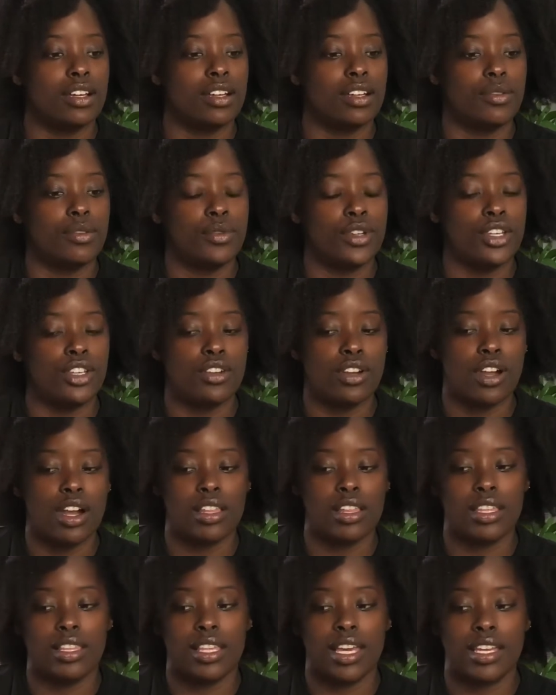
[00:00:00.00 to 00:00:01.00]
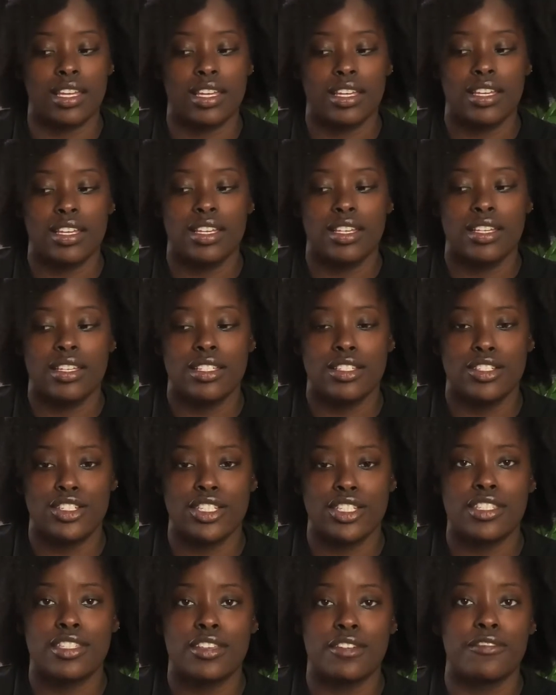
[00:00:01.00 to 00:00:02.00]
what do you call it? Like
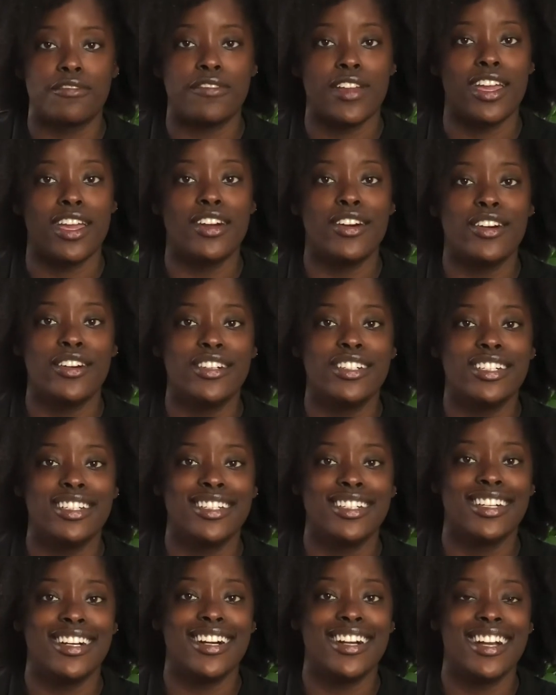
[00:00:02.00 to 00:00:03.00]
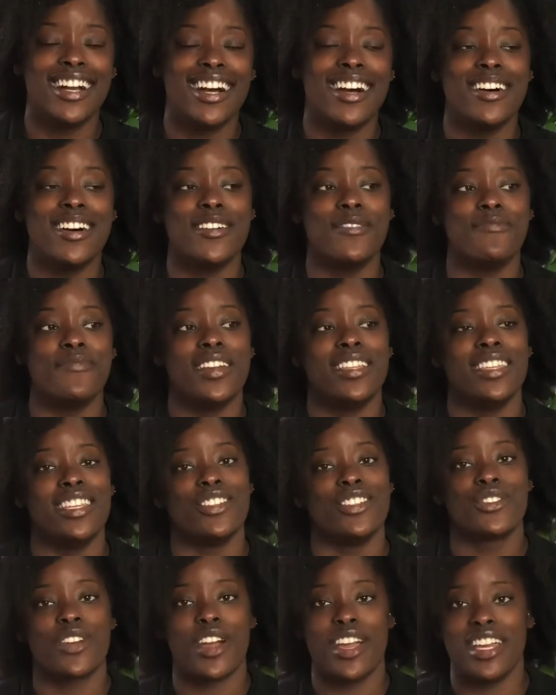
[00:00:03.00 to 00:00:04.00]
just to fail, and then try